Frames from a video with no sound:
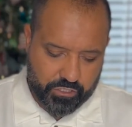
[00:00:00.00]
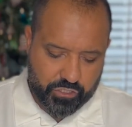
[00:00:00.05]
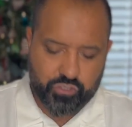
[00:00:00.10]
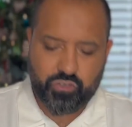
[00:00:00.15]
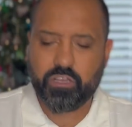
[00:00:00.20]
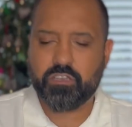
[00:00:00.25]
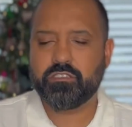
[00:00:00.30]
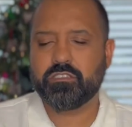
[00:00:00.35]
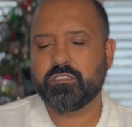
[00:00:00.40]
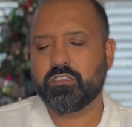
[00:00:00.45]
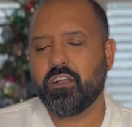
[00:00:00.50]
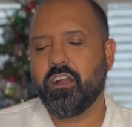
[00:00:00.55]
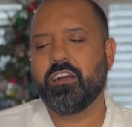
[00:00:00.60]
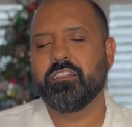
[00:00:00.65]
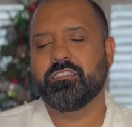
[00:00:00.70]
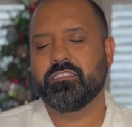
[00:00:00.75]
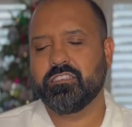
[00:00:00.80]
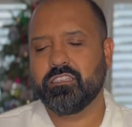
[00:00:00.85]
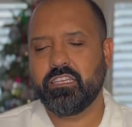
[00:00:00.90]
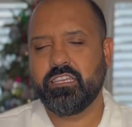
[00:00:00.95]
Trust
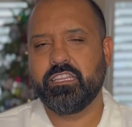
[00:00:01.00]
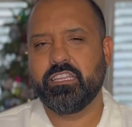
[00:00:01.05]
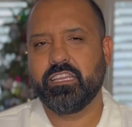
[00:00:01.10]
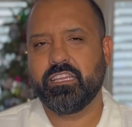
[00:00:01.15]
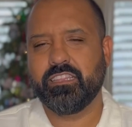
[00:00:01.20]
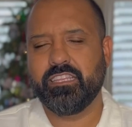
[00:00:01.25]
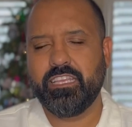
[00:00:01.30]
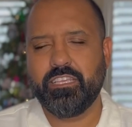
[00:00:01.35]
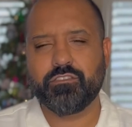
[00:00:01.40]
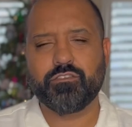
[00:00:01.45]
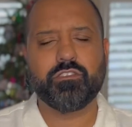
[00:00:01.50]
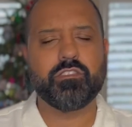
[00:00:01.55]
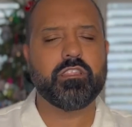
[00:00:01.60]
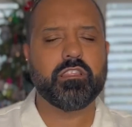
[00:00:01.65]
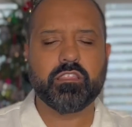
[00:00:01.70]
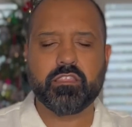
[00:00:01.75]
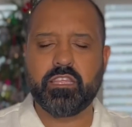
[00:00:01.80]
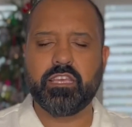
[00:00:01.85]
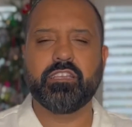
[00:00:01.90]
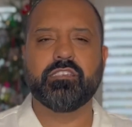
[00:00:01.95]
God's leading. These are
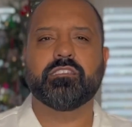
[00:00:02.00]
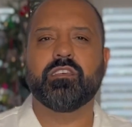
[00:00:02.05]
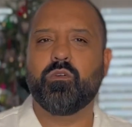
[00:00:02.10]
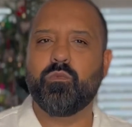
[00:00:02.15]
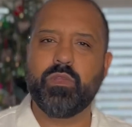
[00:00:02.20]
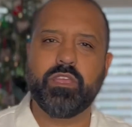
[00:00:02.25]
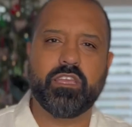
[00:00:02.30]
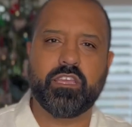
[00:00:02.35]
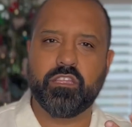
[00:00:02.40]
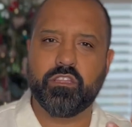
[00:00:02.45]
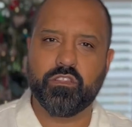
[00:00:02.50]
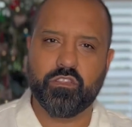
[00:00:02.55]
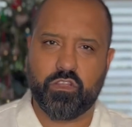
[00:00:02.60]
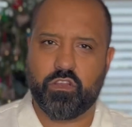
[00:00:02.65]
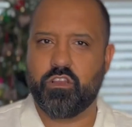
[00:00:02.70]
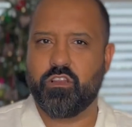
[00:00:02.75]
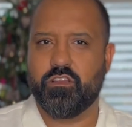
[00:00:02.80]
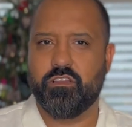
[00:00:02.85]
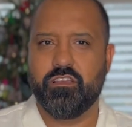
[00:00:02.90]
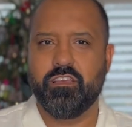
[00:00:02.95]
the things that we can
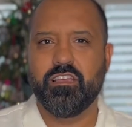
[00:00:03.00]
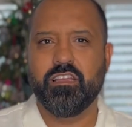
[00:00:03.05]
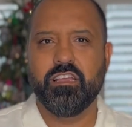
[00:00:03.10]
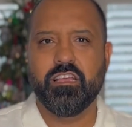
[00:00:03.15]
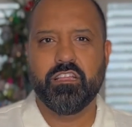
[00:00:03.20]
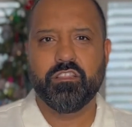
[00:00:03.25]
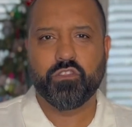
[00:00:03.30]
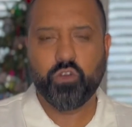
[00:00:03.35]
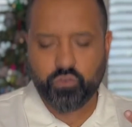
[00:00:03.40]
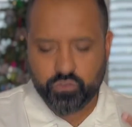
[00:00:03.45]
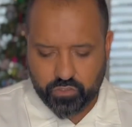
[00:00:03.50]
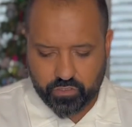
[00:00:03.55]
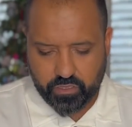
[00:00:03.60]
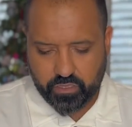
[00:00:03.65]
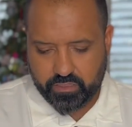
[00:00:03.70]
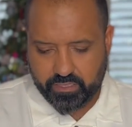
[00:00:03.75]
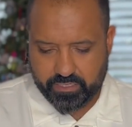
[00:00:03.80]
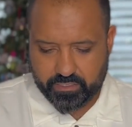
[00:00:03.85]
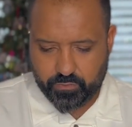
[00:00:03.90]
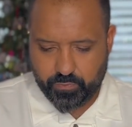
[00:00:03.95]
learn. Those are
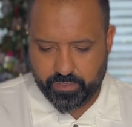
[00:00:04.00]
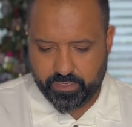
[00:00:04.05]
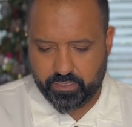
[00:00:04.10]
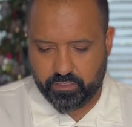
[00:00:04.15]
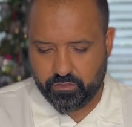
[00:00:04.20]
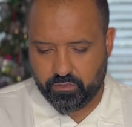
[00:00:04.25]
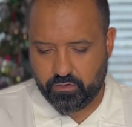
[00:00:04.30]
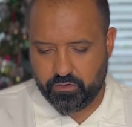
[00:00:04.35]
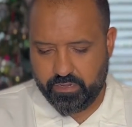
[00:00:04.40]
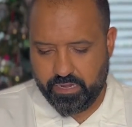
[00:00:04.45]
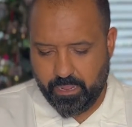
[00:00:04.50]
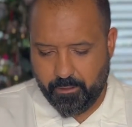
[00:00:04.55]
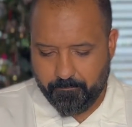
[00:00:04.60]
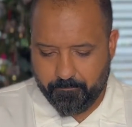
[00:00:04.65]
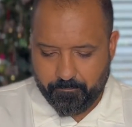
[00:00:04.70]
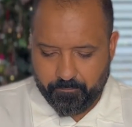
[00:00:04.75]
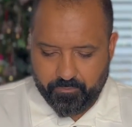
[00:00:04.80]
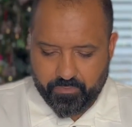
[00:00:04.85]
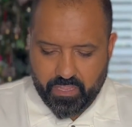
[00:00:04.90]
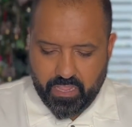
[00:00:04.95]
the things we can learn.
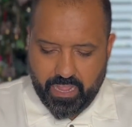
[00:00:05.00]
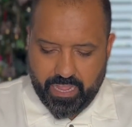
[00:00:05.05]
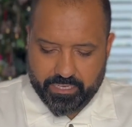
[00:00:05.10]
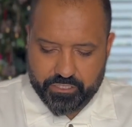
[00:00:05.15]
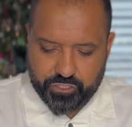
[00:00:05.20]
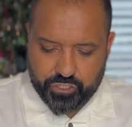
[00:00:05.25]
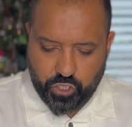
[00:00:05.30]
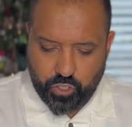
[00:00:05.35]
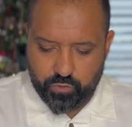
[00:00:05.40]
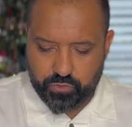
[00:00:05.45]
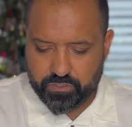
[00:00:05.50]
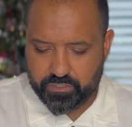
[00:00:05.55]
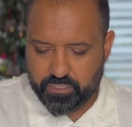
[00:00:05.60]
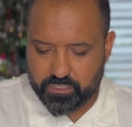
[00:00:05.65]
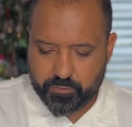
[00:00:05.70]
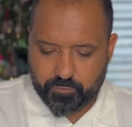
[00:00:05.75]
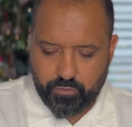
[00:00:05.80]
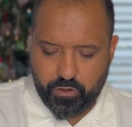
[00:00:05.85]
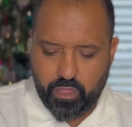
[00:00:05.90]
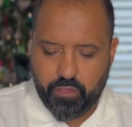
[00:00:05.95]
Now, I chose
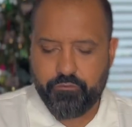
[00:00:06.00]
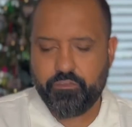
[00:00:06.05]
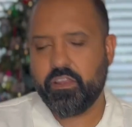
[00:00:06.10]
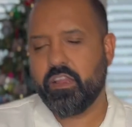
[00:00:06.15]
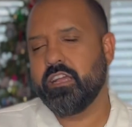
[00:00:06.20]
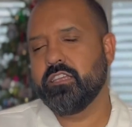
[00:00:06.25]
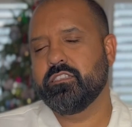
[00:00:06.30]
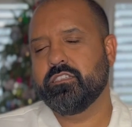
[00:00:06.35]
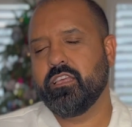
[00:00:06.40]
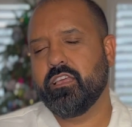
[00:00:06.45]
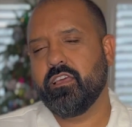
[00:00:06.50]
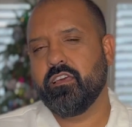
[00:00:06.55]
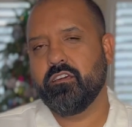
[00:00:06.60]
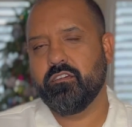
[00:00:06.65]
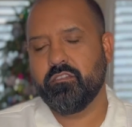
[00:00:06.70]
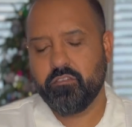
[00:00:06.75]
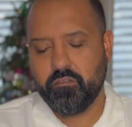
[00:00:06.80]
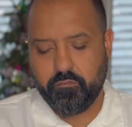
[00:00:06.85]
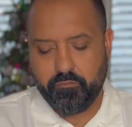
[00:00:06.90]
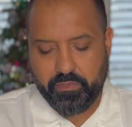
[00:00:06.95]
this prophet
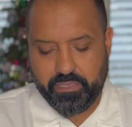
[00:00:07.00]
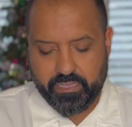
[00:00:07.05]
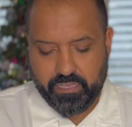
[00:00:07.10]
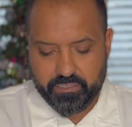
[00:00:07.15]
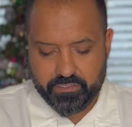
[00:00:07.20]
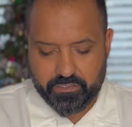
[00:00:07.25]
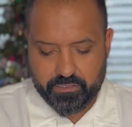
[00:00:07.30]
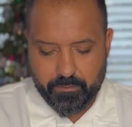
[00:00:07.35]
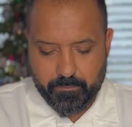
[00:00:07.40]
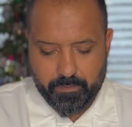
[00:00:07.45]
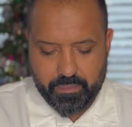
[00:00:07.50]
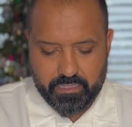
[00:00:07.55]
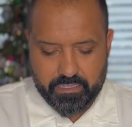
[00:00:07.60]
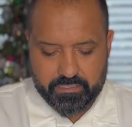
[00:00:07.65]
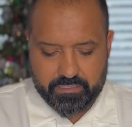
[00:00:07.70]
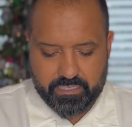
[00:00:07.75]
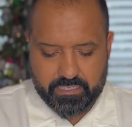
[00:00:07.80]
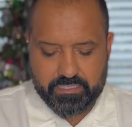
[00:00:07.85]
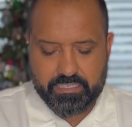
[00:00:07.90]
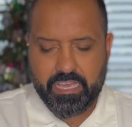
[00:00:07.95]
Isaiah because
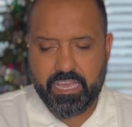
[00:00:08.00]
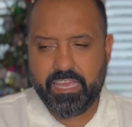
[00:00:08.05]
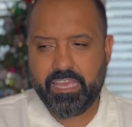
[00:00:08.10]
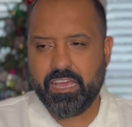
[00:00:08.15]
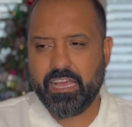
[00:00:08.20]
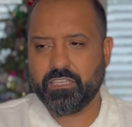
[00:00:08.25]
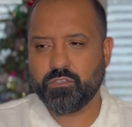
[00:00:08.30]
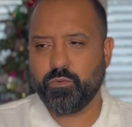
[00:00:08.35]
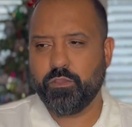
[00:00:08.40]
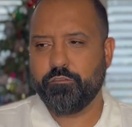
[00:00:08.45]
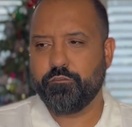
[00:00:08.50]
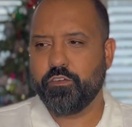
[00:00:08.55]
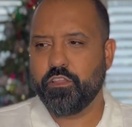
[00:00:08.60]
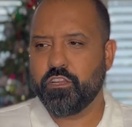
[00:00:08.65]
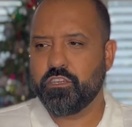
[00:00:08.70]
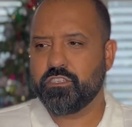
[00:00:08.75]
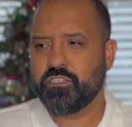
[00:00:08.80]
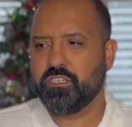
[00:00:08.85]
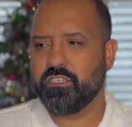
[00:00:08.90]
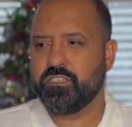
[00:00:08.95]
today, as we
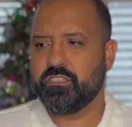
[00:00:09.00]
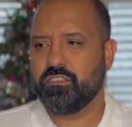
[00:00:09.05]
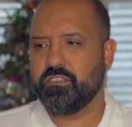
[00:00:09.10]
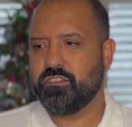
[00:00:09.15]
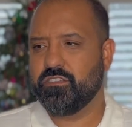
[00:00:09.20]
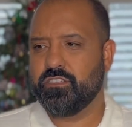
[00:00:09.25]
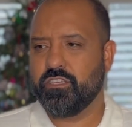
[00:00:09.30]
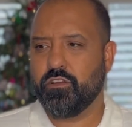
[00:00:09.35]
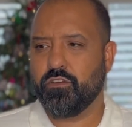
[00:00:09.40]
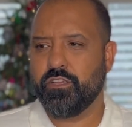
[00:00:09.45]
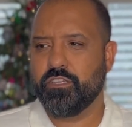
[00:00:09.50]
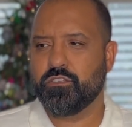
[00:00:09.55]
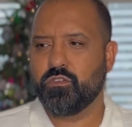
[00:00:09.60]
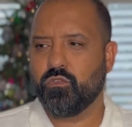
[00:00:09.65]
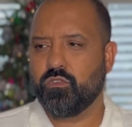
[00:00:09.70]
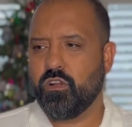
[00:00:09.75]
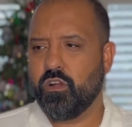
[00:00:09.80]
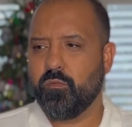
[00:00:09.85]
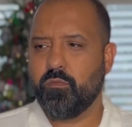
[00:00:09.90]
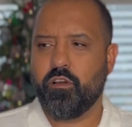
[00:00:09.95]
finish this series,
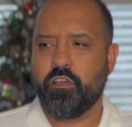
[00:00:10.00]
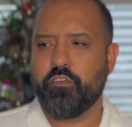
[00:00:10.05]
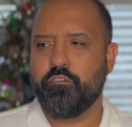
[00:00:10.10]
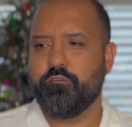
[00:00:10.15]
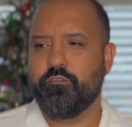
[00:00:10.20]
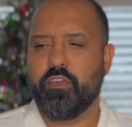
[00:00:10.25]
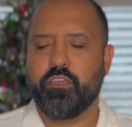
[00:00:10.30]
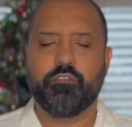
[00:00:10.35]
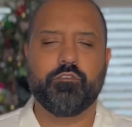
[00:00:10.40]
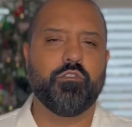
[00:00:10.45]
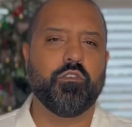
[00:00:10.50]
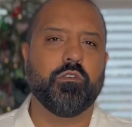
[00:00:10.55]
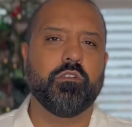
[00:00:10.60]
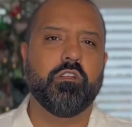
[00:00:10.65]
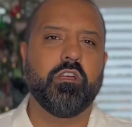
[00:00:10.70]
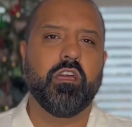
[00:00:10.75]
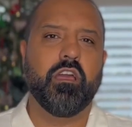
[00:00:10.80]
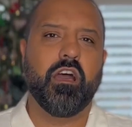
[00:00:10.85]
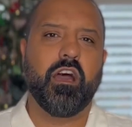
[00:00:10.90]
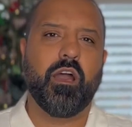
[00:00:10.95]
O Come All Ye
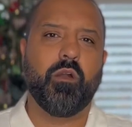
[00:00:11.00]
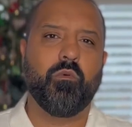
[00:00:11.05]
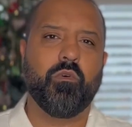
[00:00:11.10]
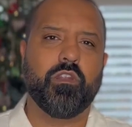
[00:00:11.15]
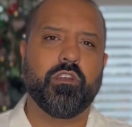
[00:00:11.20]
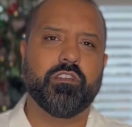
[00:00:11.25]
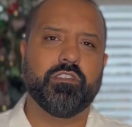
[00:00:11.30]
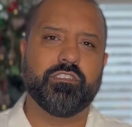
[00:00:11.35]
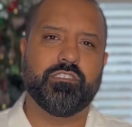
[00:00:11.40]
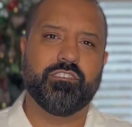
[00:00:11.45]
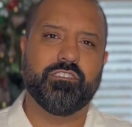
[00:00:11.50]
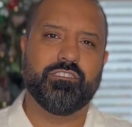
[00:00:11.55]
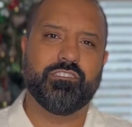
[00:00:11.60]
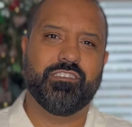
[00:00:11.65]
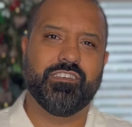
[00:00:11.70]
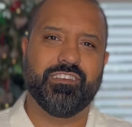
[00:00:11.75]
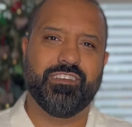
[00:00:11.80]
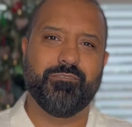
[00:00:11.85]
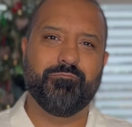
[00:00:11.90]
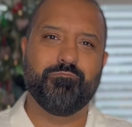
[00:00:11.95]
Faithful, I wanted
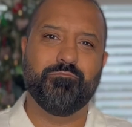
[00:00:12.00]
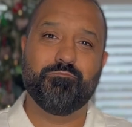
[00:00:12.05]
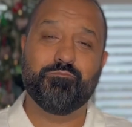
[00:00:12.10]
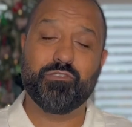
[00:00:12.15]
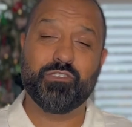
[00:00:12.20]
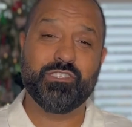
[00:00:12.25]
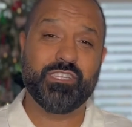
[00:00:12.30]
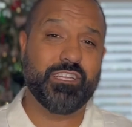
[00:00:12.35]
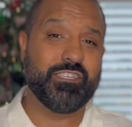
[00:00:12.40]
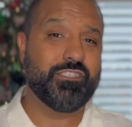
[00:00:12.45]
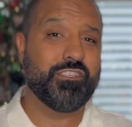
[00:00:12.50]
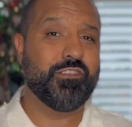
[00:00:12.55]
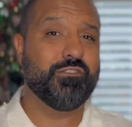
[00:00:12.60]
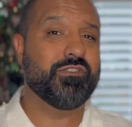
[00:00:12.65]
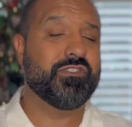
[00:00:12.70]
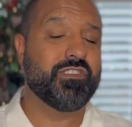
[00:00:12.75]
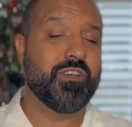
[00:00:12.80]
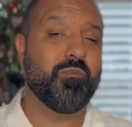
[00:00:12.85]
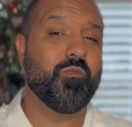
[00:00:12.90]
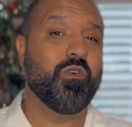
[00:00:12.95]
to present to
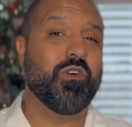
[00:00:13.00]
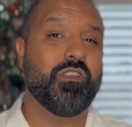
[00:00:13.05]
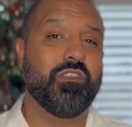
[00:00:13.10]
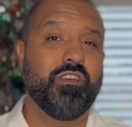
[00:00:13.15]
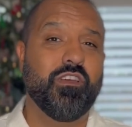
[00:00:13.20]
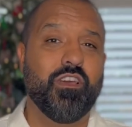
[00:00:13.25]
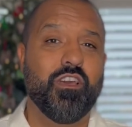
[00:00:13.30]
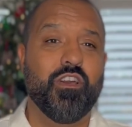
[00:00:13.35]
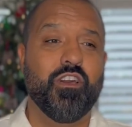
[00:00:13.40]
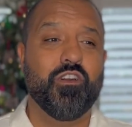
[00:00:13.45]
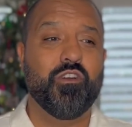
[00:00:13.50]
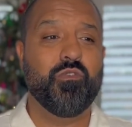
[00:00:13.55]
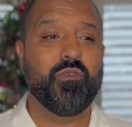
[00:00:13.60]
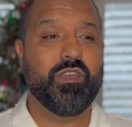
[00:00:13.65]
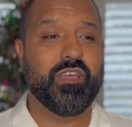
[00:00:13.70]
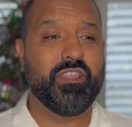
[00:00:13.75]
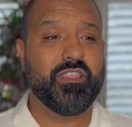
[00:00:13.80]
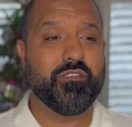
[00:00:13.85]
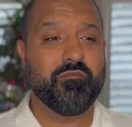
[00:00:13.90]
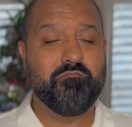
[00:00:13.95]
you someone who,
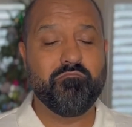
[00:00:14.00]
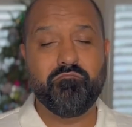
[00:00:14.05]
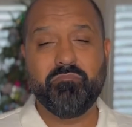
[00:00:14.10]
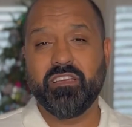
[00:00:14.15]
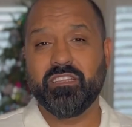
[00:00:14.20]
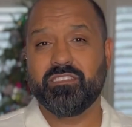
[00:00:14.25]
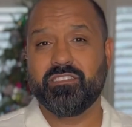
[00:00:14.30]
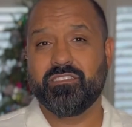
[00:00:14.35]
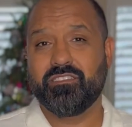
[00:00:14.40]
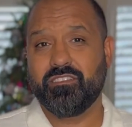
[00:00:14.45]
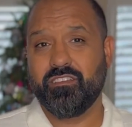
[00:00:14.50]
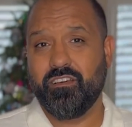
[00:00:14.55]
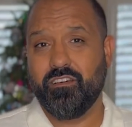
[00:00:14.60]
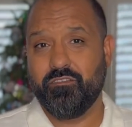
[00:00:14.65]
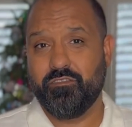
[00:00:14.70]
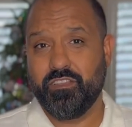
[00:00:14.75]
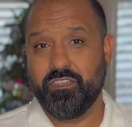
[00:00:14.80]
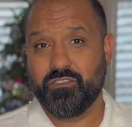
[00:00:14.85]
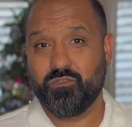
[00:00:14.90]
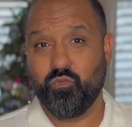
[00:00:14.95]
in the midst
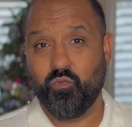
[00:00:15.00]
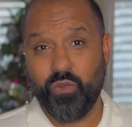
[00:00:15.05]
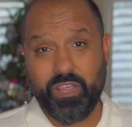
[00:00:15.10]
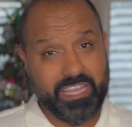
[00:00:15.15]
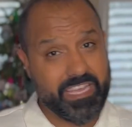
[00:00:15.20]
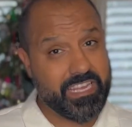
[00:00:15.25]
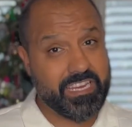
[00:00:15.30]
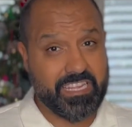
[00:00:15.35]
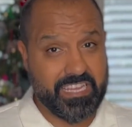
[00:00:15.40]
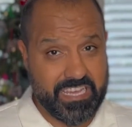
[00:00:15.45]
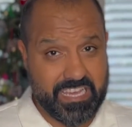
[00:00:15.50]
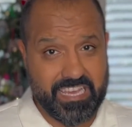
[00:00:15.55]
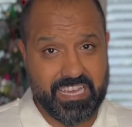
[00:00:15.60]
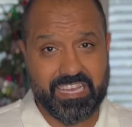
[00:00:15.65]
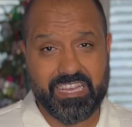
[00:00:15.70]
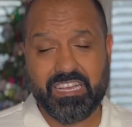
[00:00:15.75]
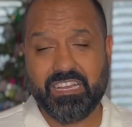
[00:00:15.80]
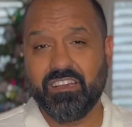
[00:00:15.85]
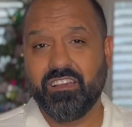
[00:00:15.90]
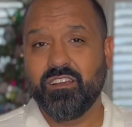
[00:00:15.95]
of this wicked
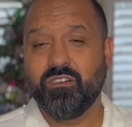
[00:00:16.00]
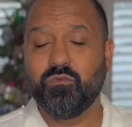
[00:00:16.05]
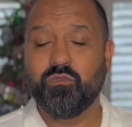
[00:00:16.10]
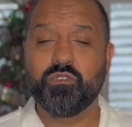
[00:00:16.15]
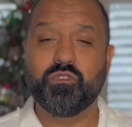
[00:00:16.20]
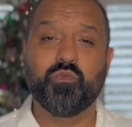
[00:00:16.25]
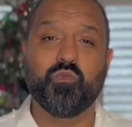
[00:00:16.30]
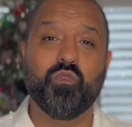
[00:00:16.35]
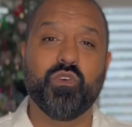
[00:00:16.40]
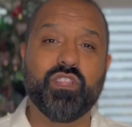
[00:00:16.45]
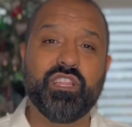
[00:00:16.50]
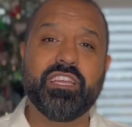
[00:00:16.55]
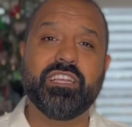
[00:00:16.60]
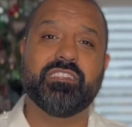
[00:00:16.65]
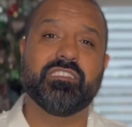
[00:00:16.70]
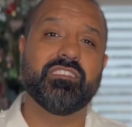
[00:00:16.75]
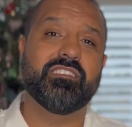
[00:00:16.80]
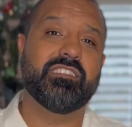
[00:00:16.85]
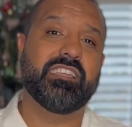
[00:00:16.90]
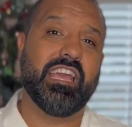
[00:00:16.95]
king, was
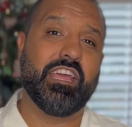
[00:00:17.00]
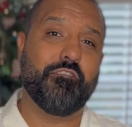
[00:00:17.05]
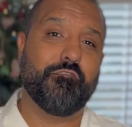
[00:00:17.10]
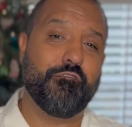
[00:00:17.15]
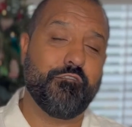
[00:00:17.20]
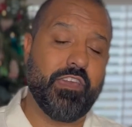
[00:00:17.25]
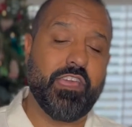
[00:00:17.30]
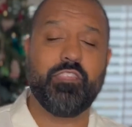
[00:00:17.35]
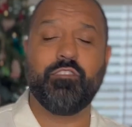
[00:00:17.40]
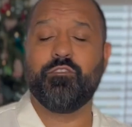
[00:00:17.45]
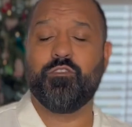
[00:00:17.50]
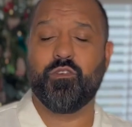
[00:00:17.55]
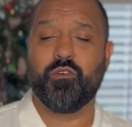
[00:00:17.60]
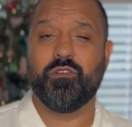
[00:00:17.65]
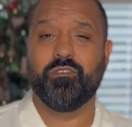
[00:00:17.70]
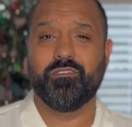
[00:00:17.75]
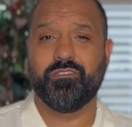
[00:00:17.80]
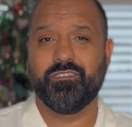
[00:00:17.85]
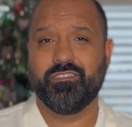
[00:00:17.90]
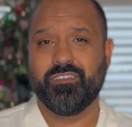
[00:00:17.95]
willing to stand
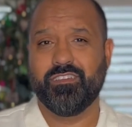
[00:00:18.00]
faithful